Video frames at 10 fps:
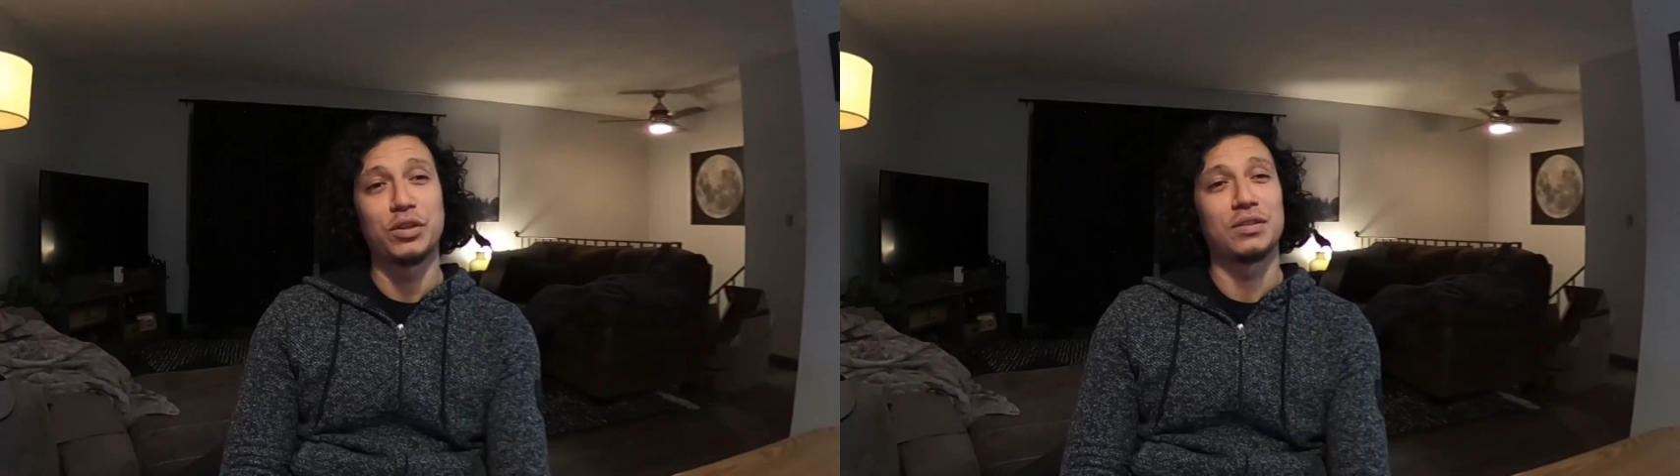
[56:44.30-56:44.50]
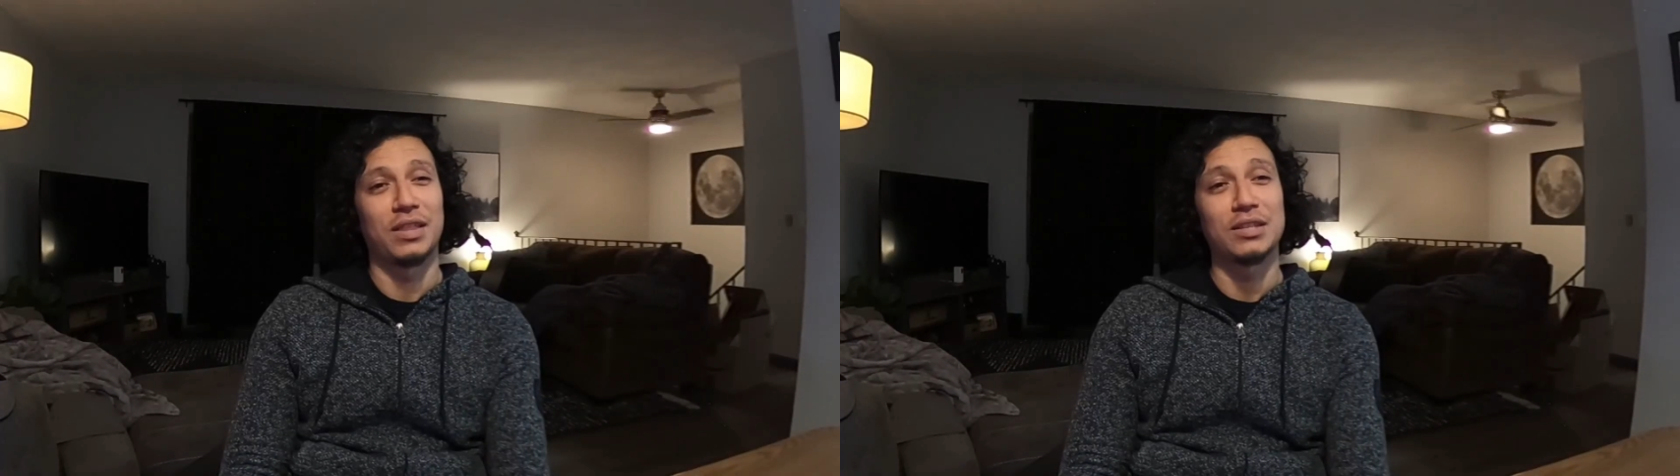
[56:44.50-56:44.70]

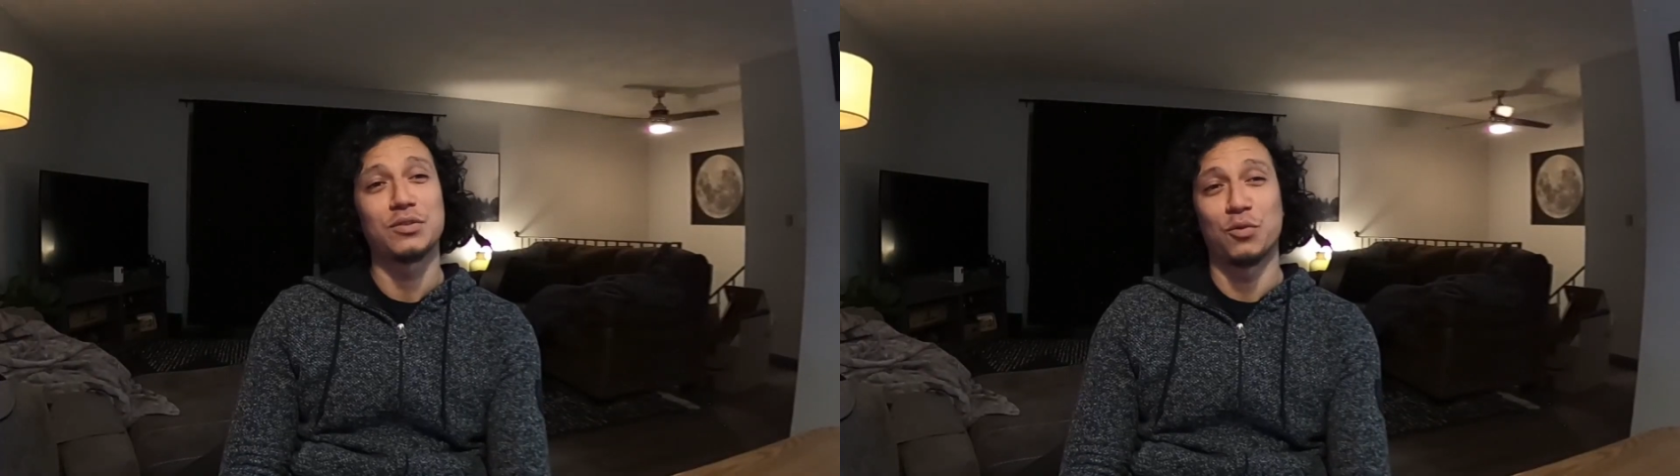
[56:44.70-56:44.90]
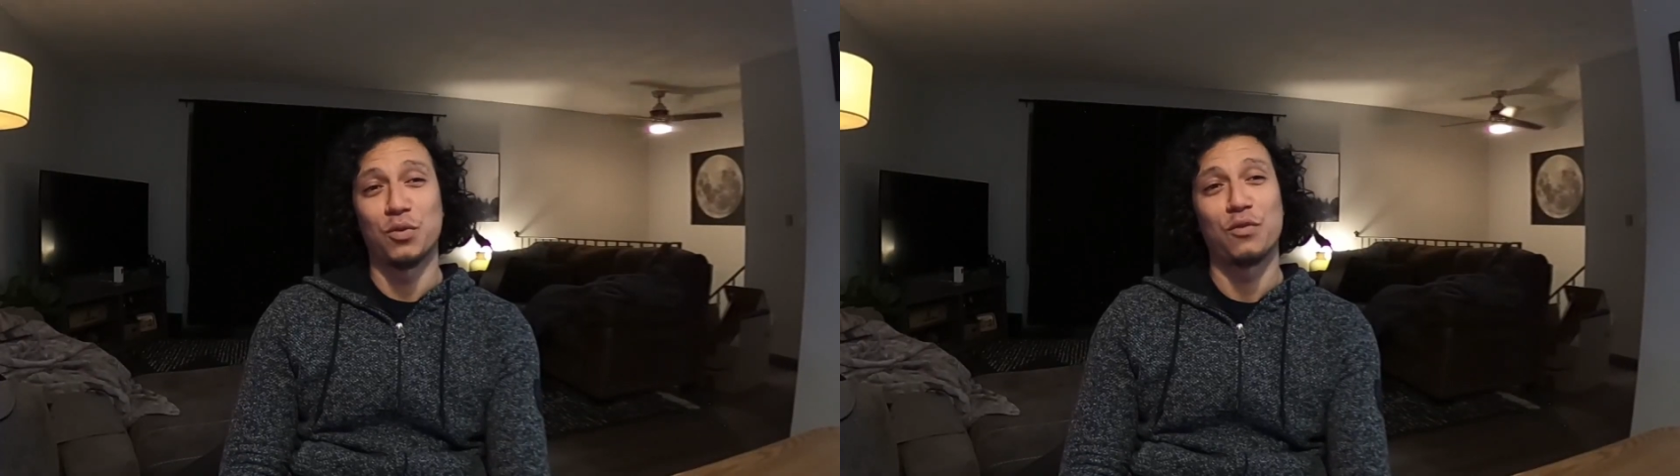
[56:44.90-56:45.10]
that's
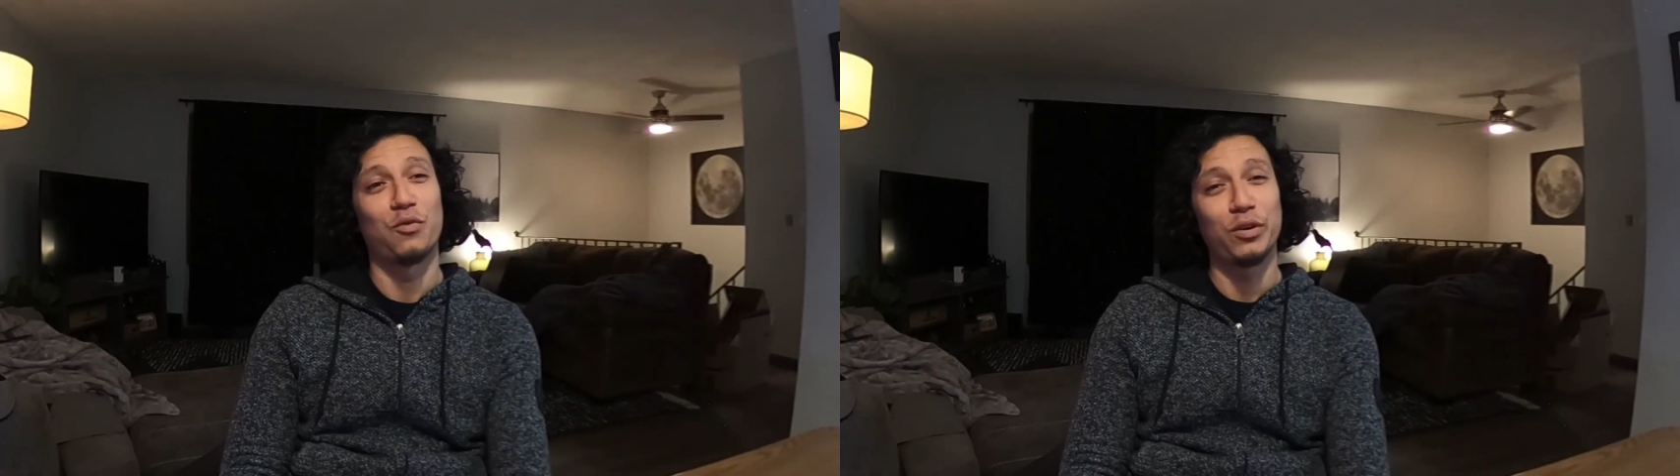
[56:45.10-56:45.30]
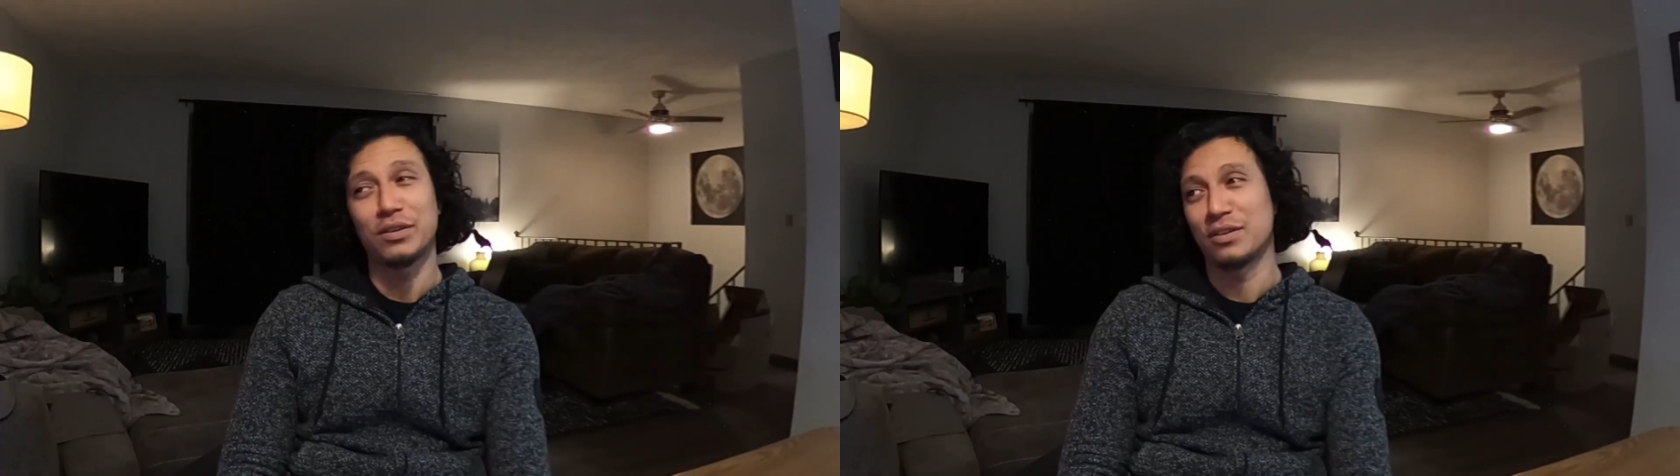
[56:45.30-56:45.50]
the one
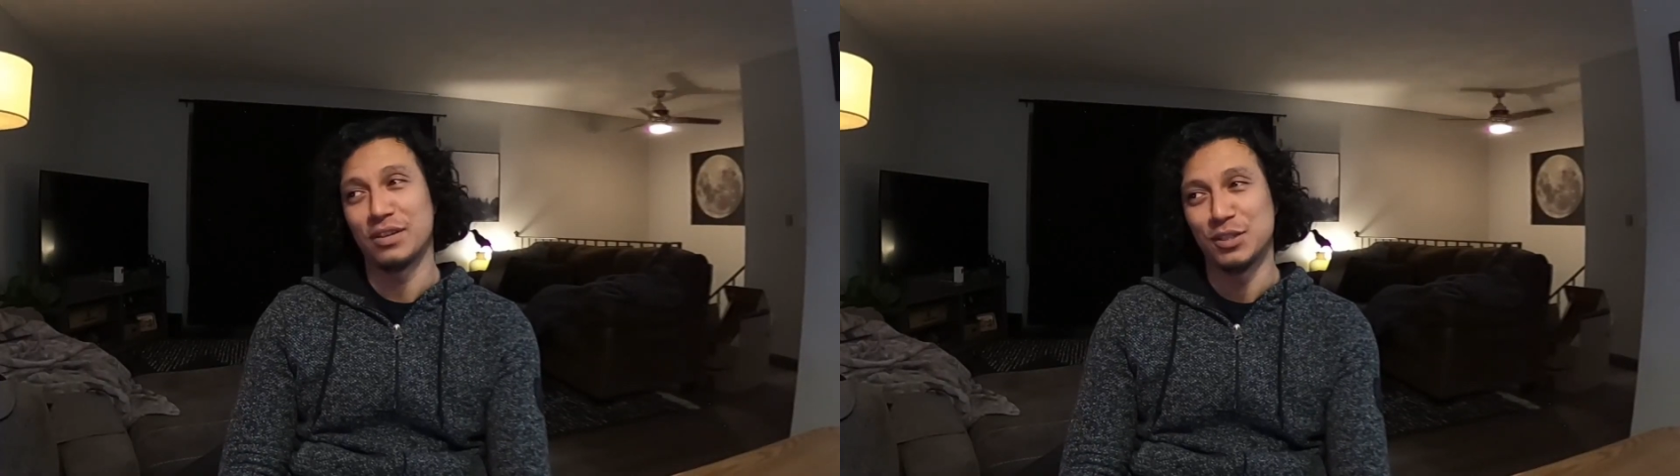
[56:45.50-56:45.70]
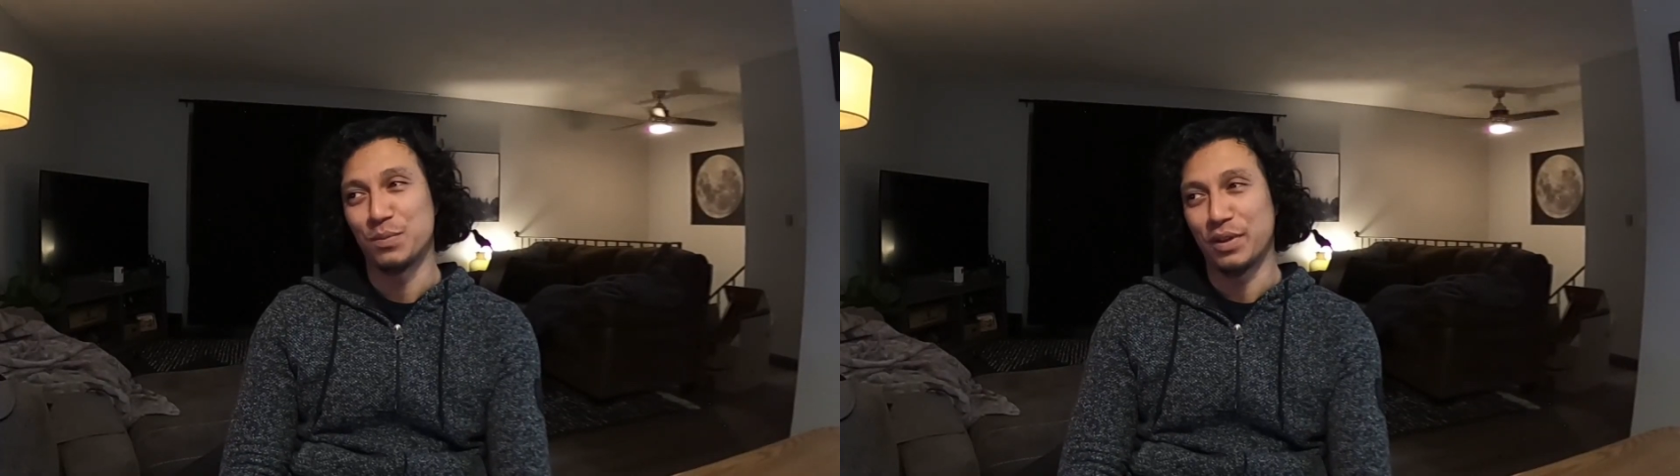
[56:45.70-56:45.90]
Voight
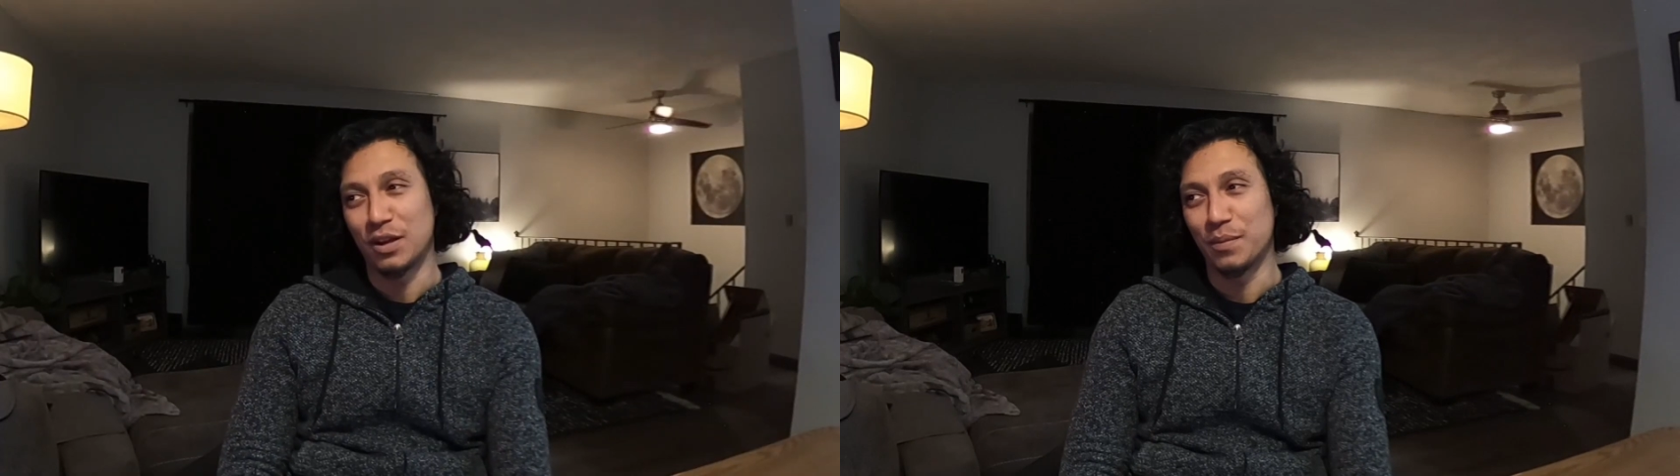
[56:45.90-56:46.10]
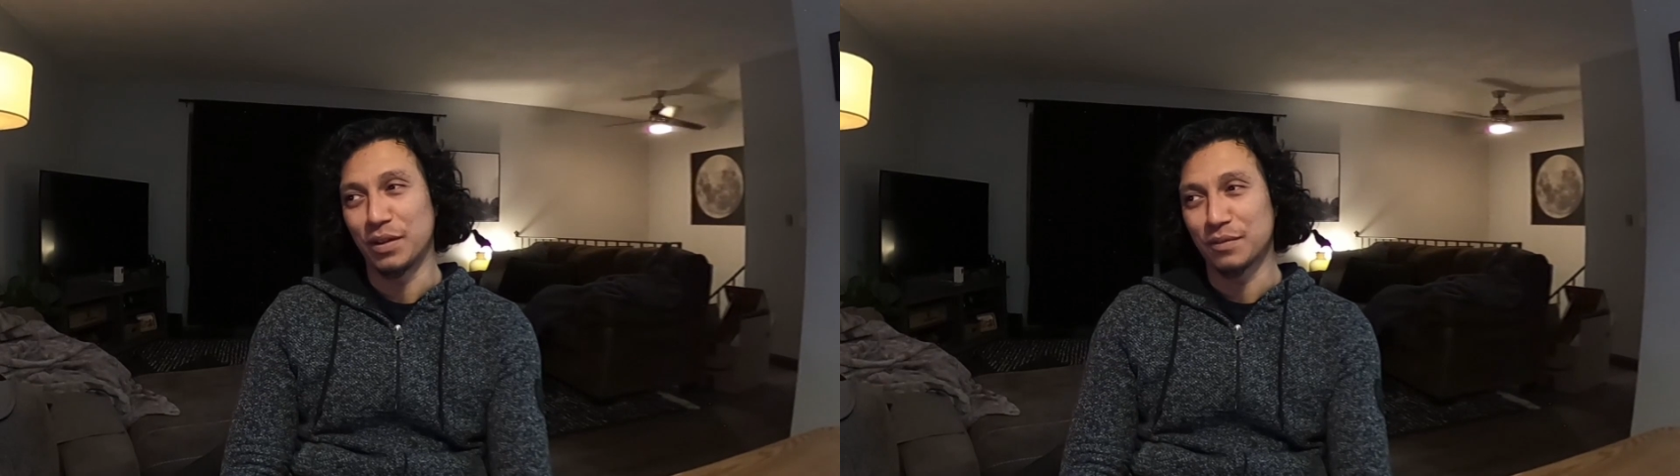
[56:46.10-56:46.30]
is
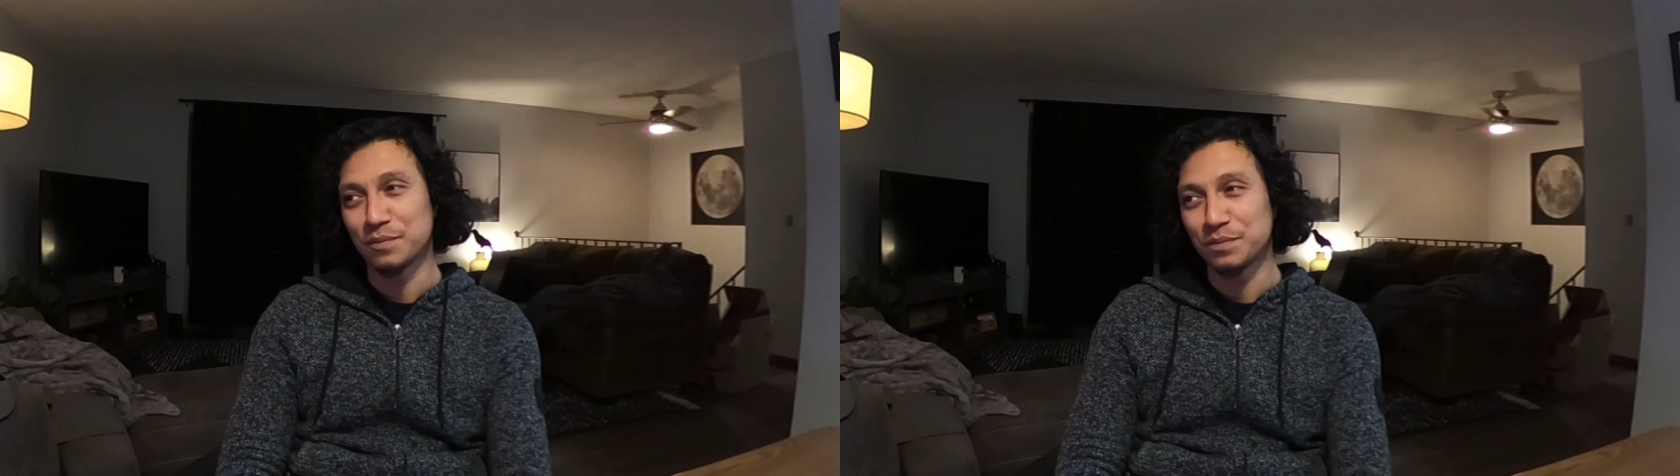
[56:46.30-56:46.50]
becoming.